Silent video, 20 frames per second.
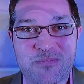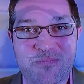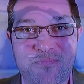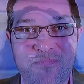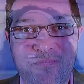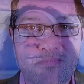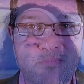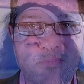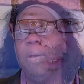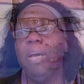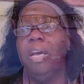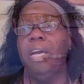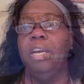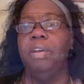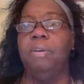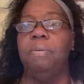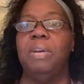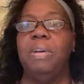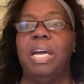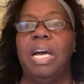You already paid
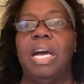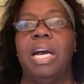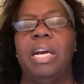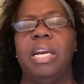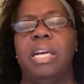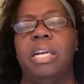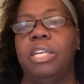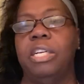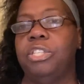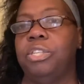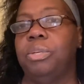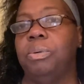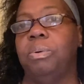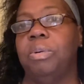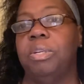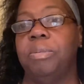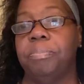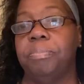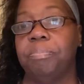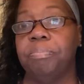it, you got it, it's
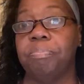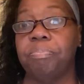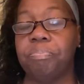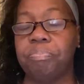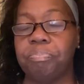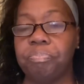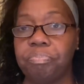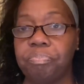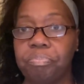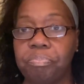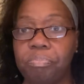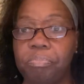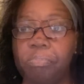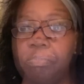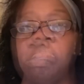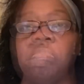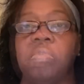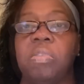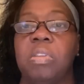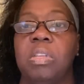yours.
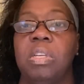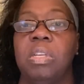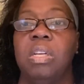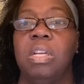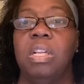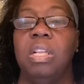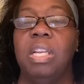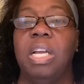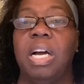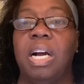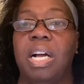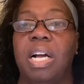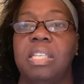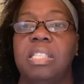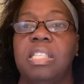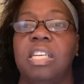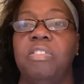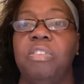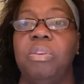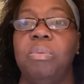Like I
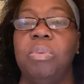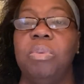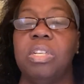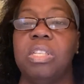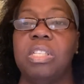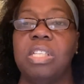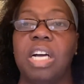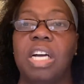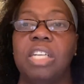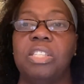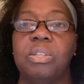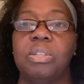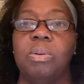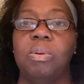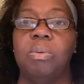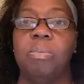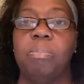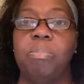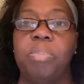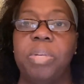said, if you want to start your
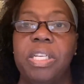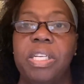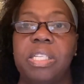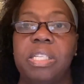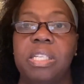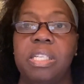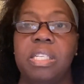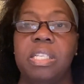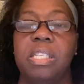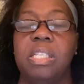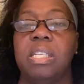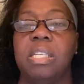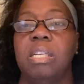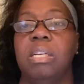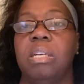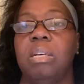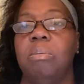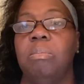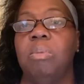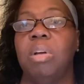own business,
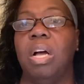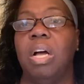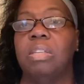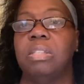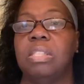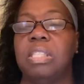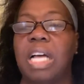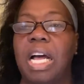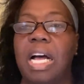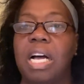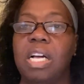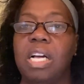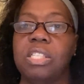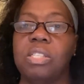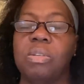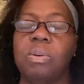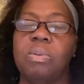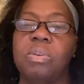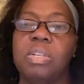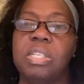a side
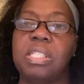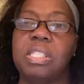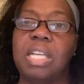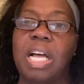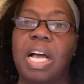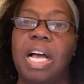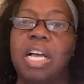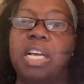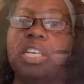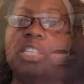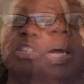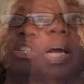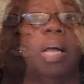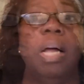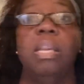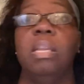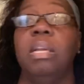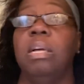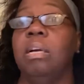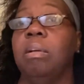hustle on the side is
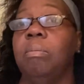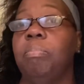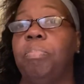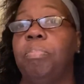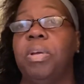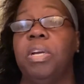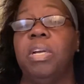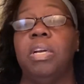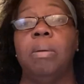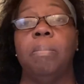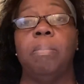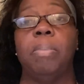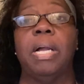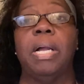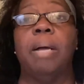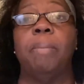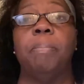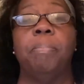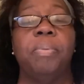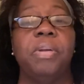I love being a
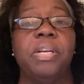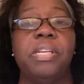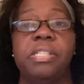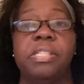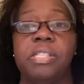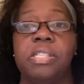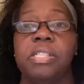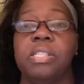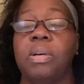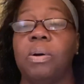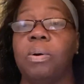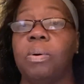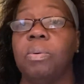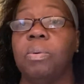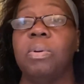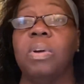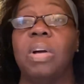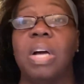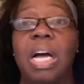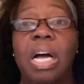black business
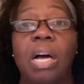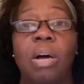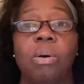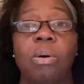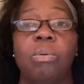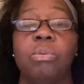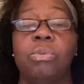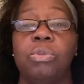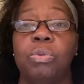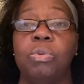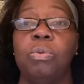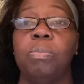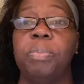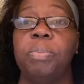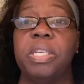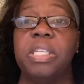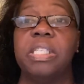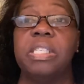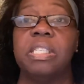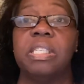owner. I own 2
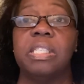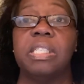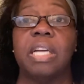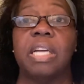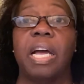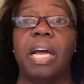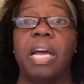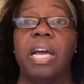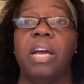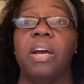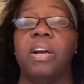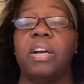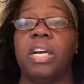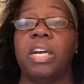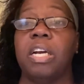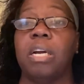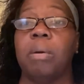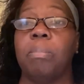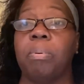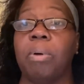businesses, a hair
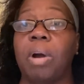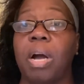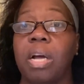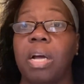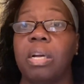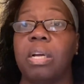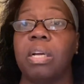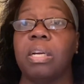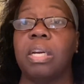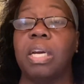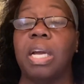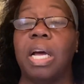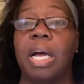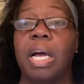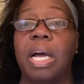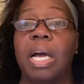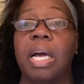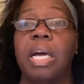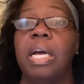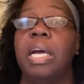care product
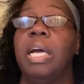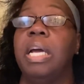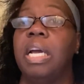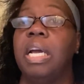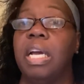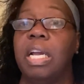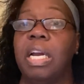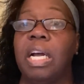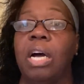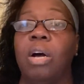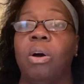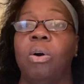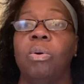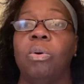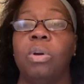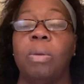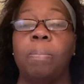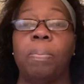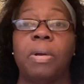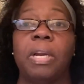line, and I
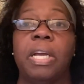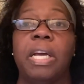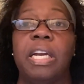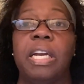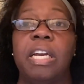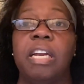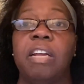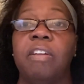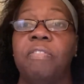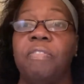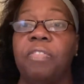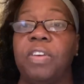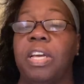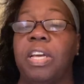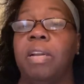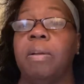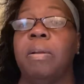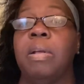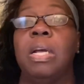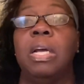own a planning
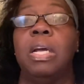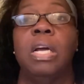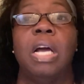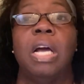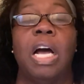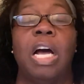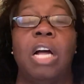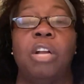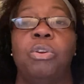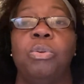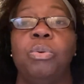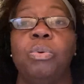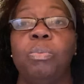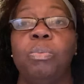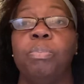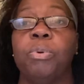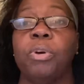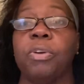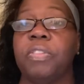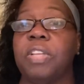event. I do
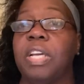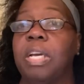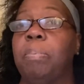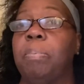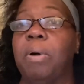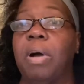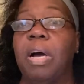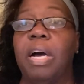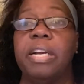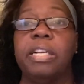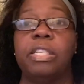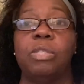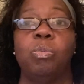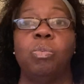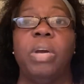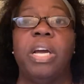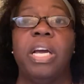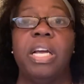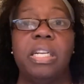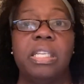birthday parties,
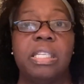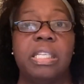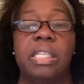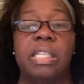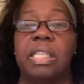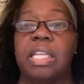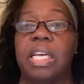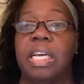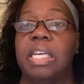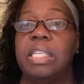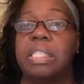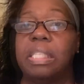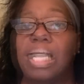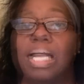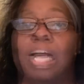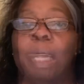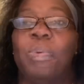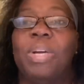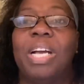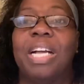weddings, and things
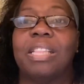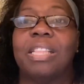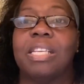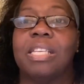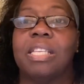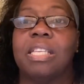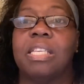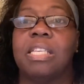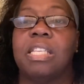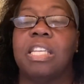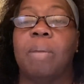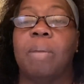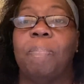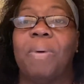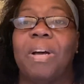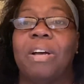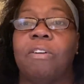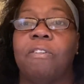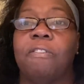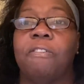like that. We have to step
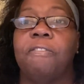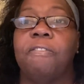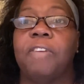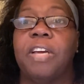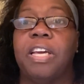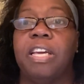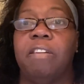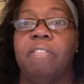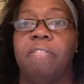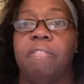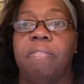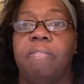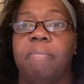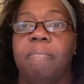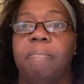out on faith.